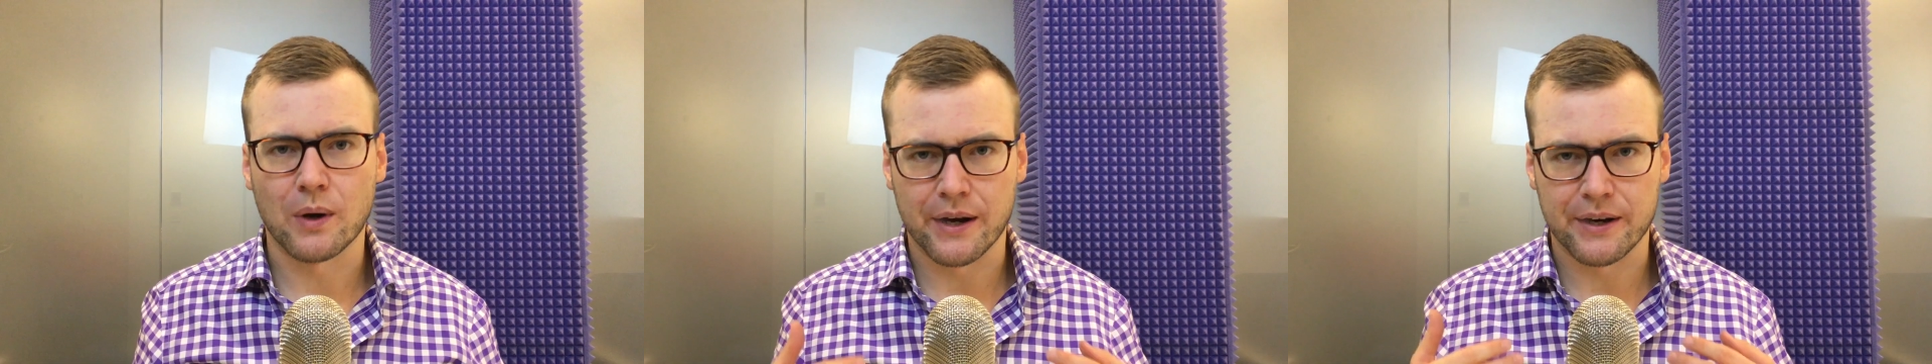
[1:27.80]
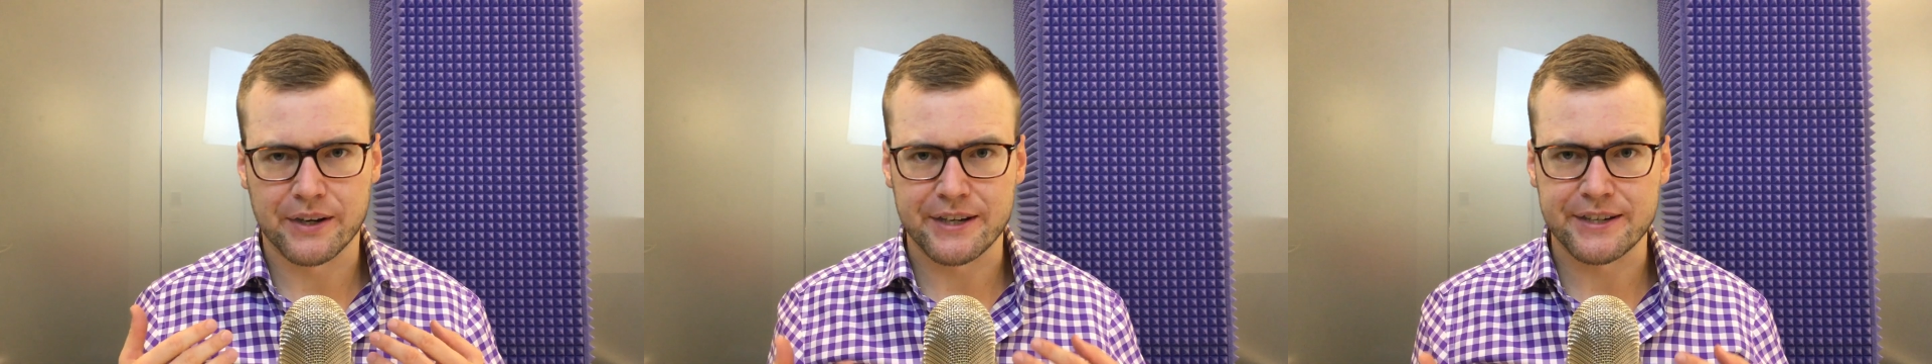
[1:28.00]

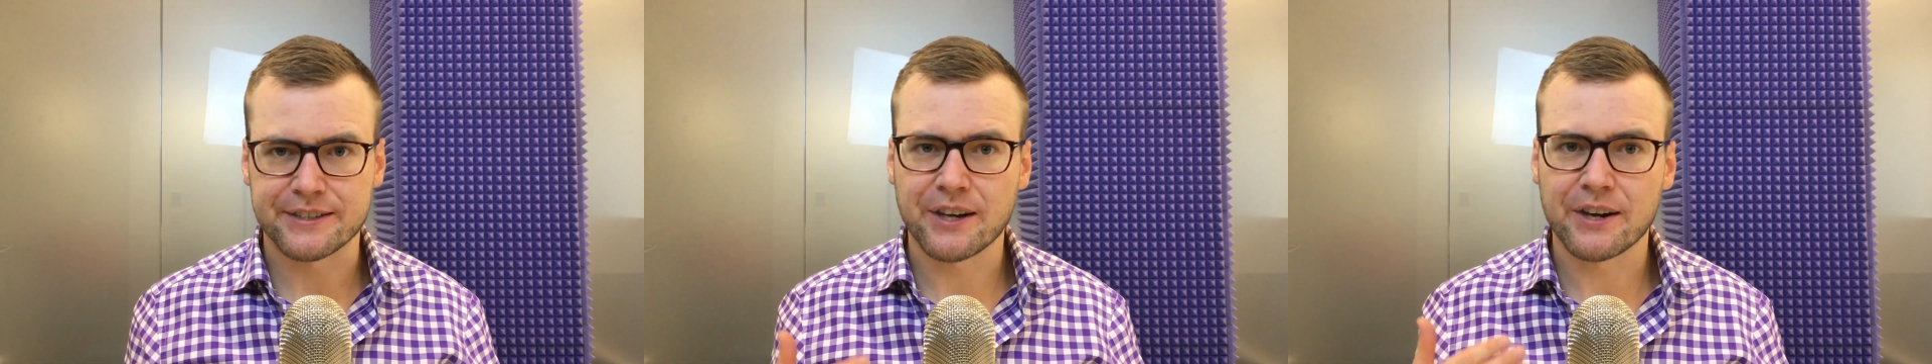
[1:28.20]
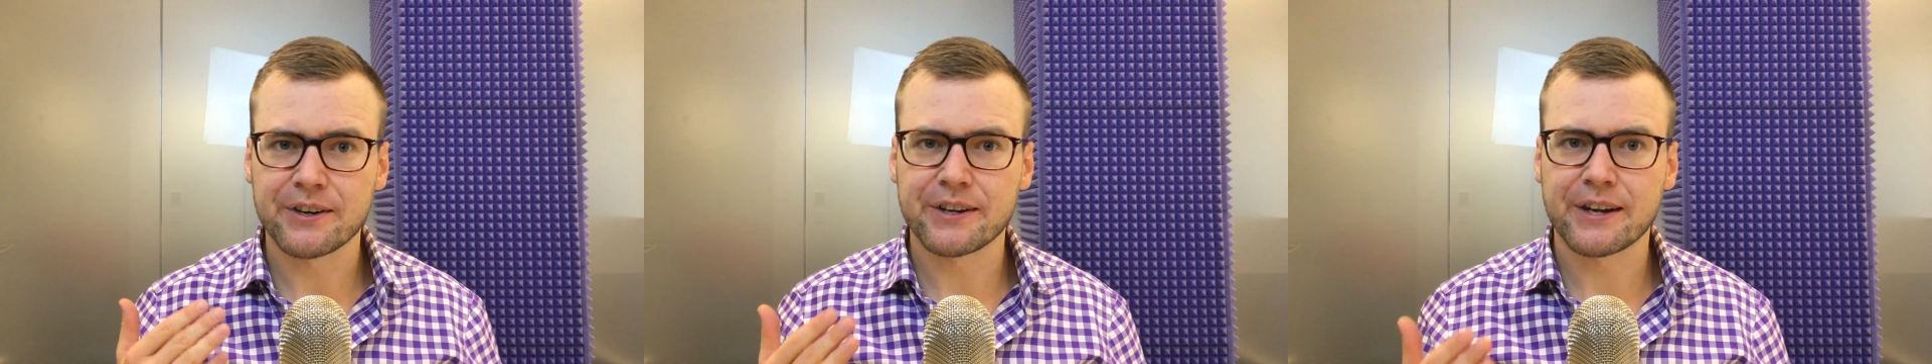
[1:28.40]
When they
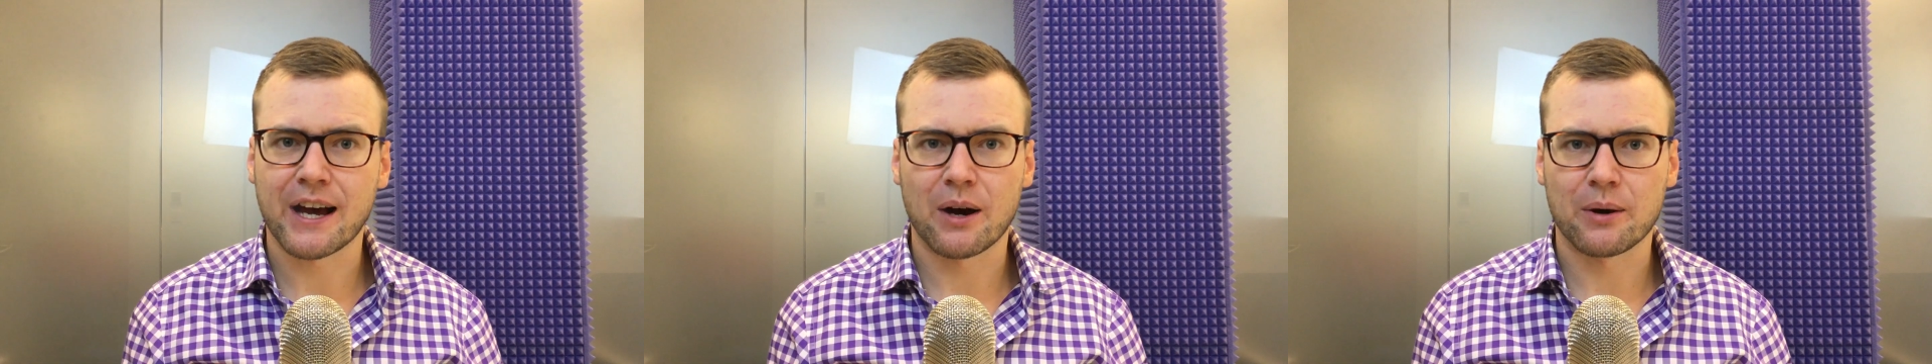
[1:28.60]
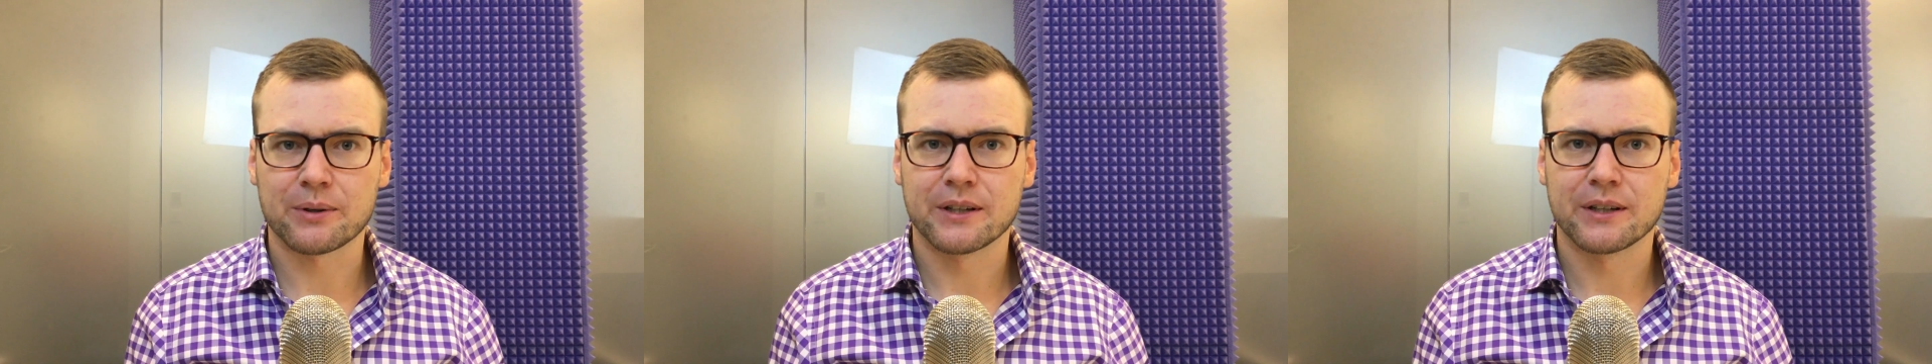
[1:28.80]
started
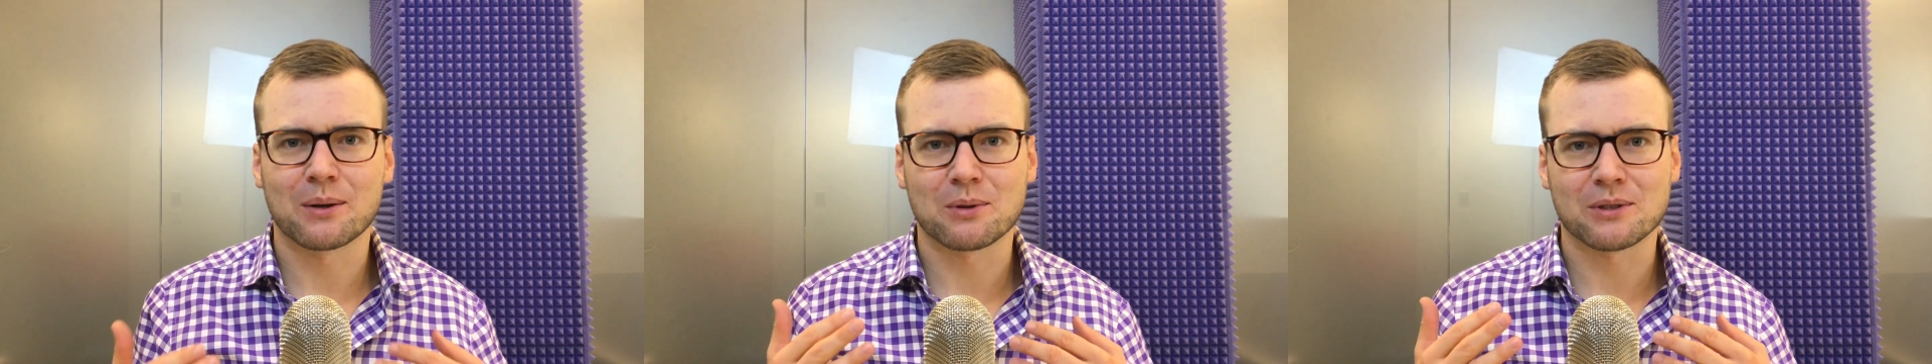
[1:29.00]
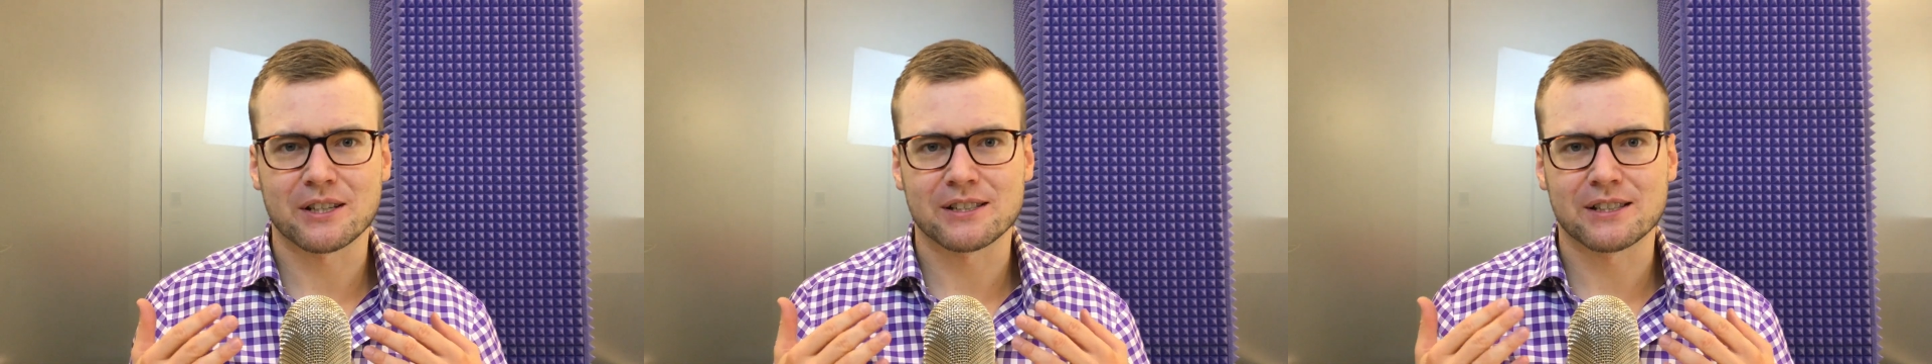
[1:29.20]
out, there
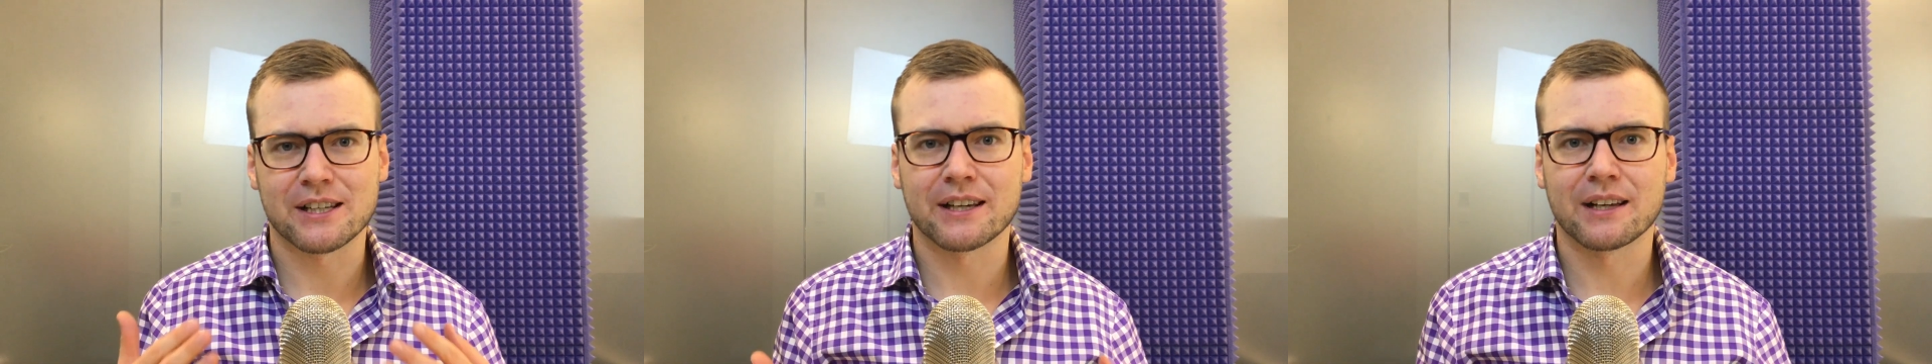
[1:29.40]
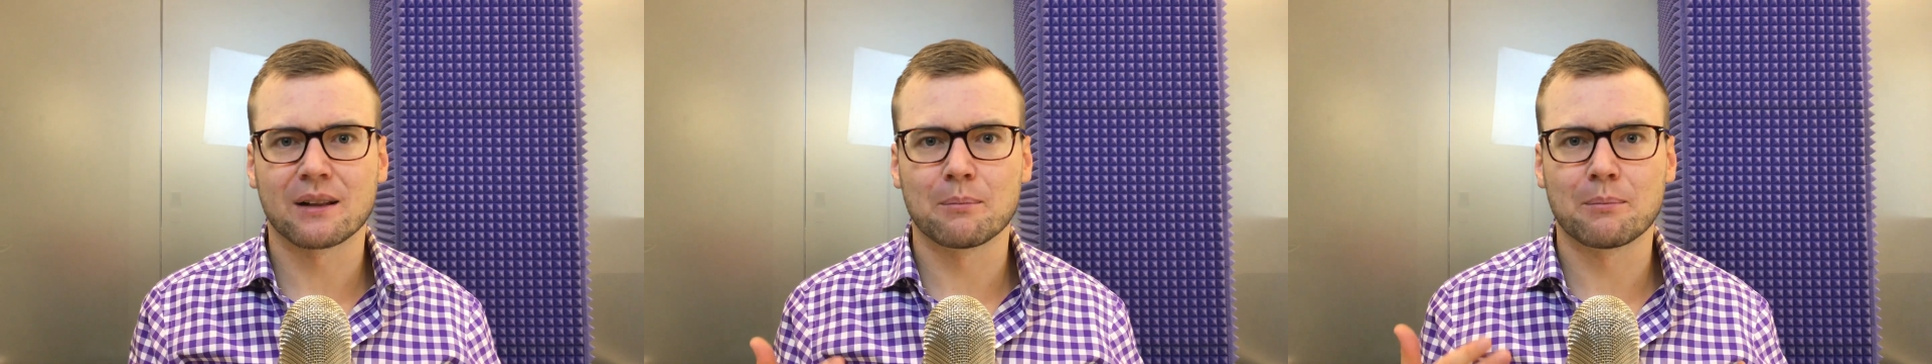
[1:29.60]
was a
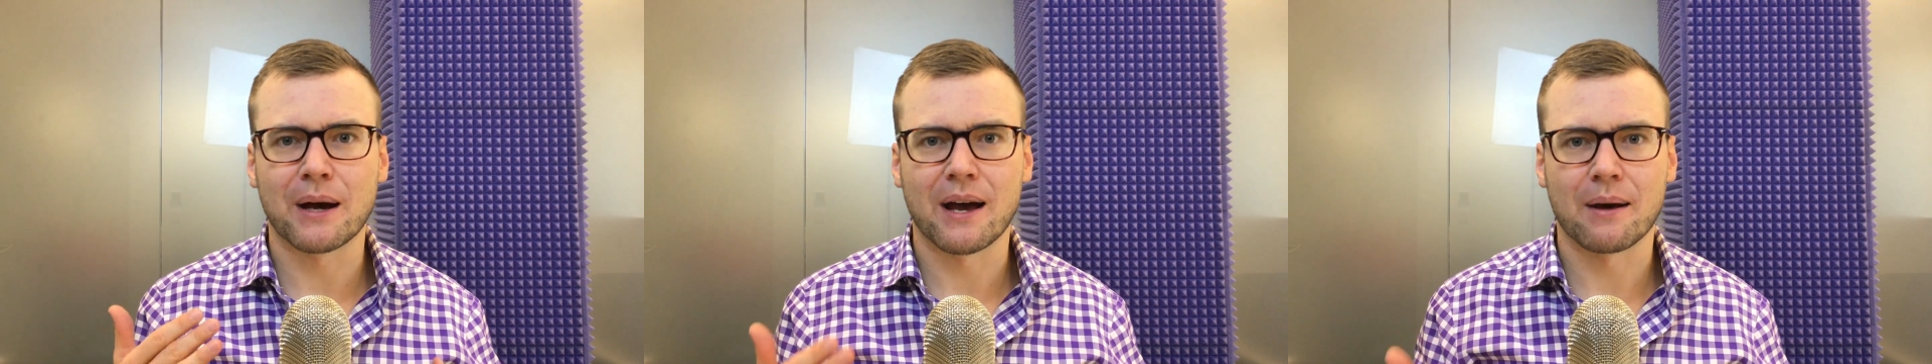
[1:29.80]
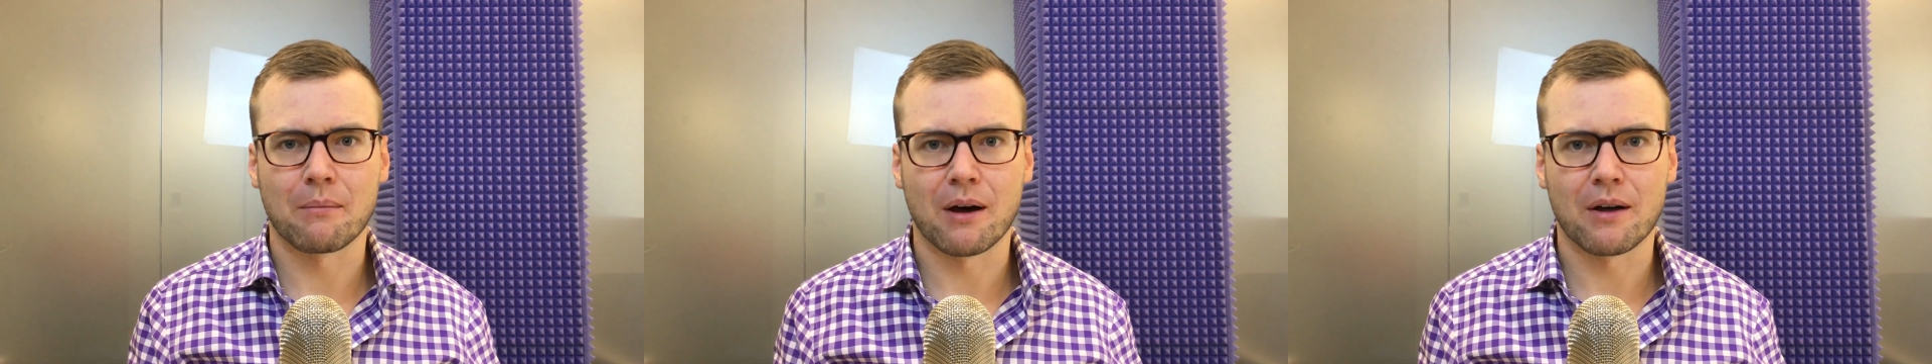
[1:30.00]
single
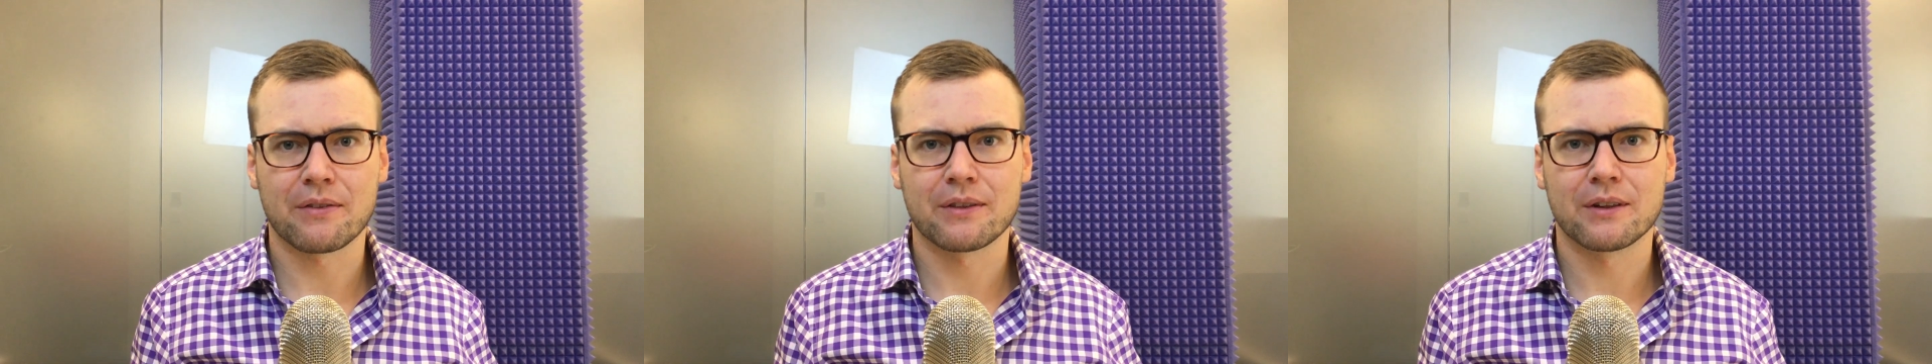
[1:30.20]
behemoth,